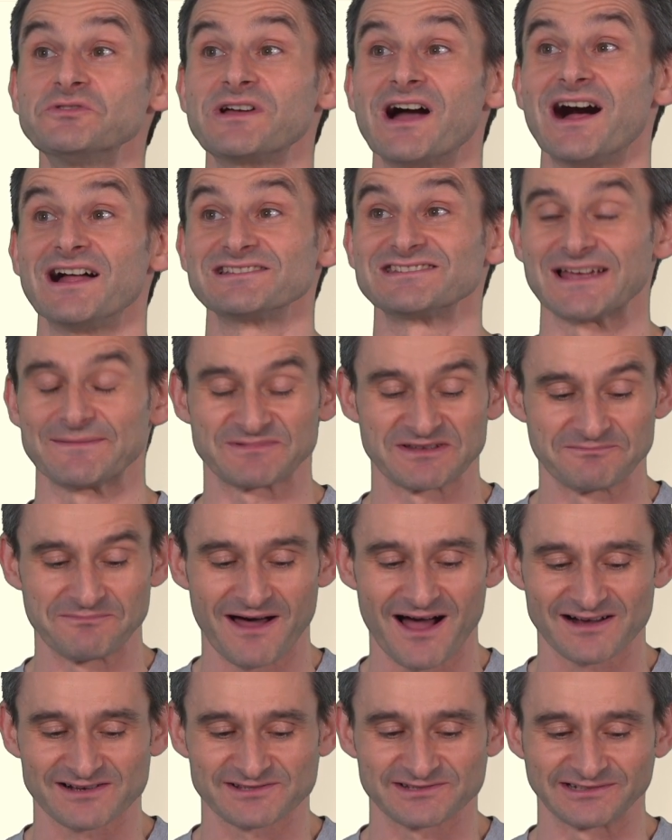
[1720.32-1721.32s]
concept in
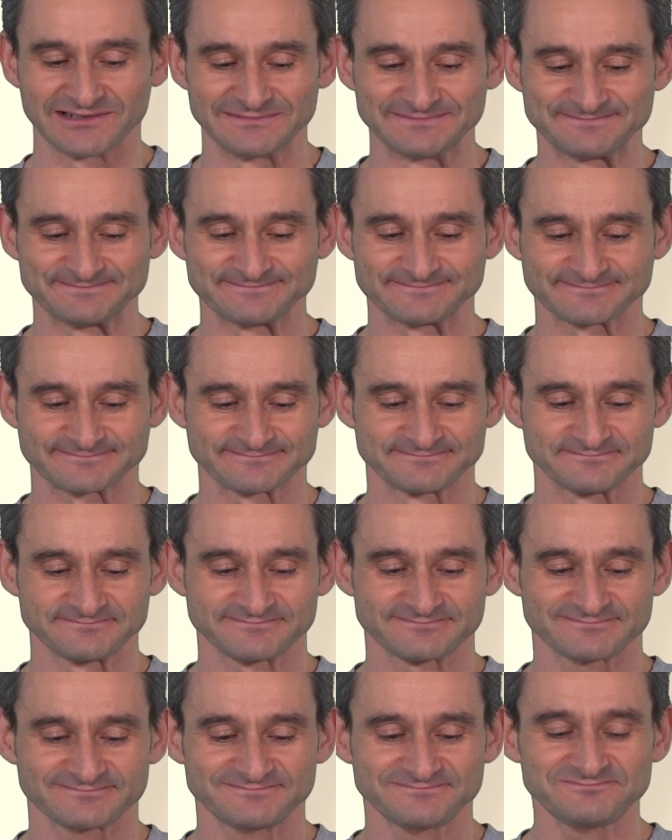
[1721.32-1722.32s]
Boxel.
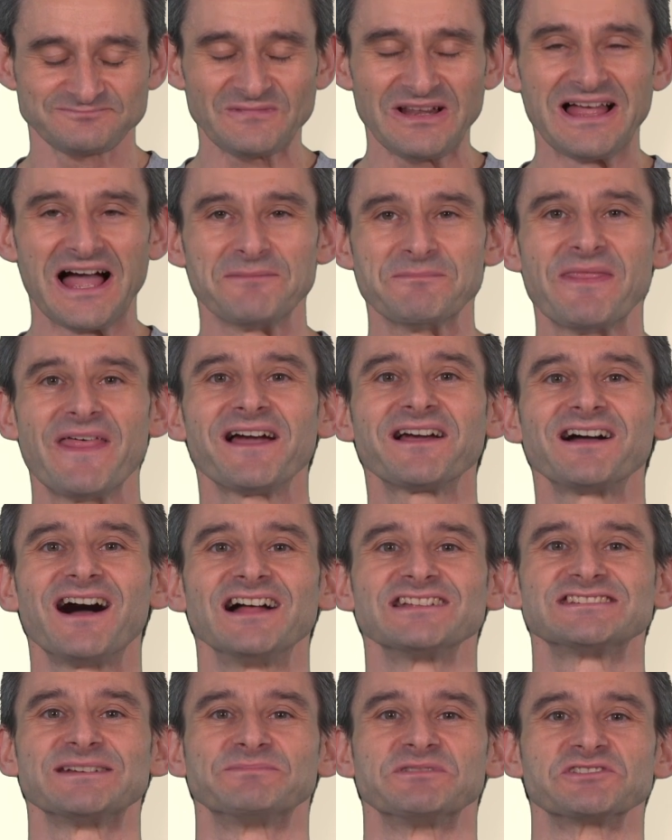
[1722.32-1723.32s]
And that
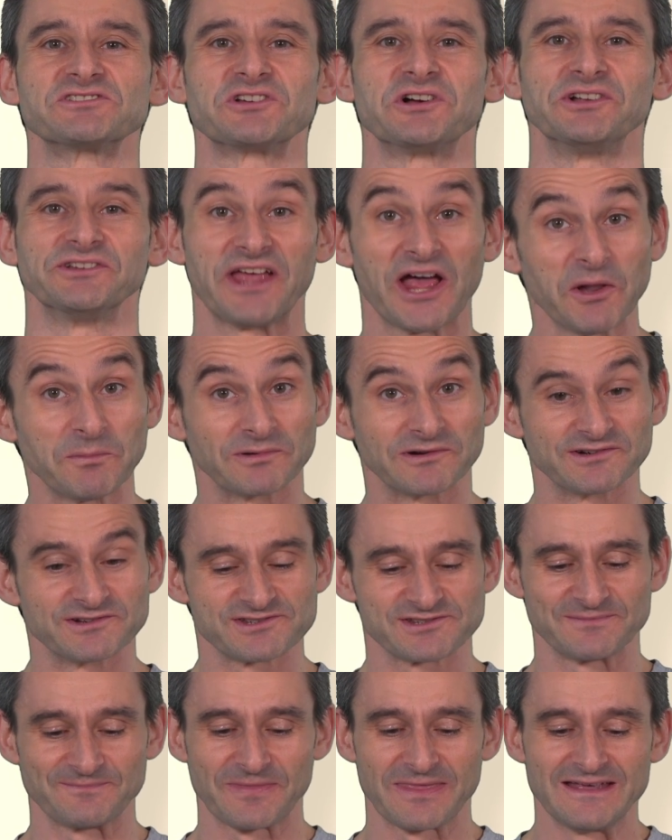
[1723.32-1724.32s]
concept is called
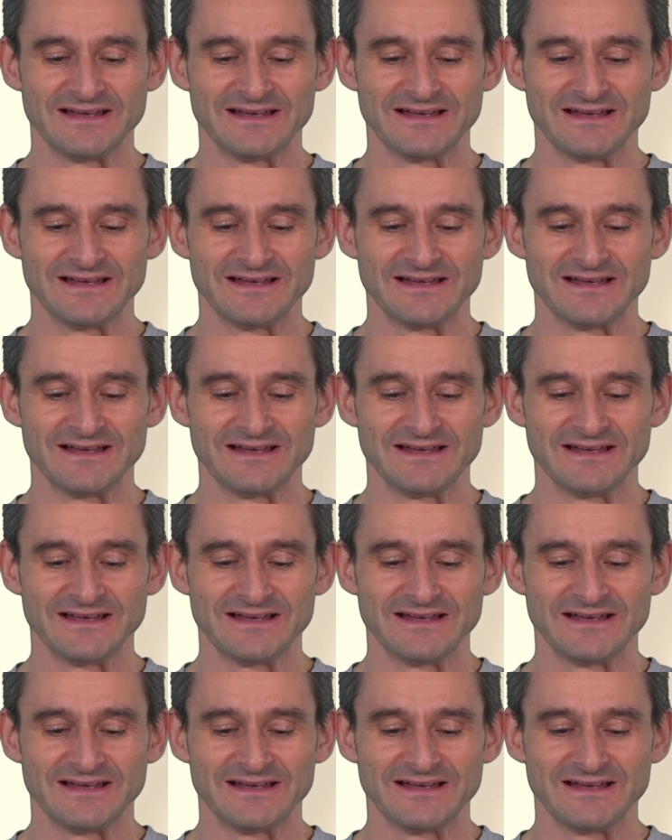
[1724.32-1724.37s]
helpers.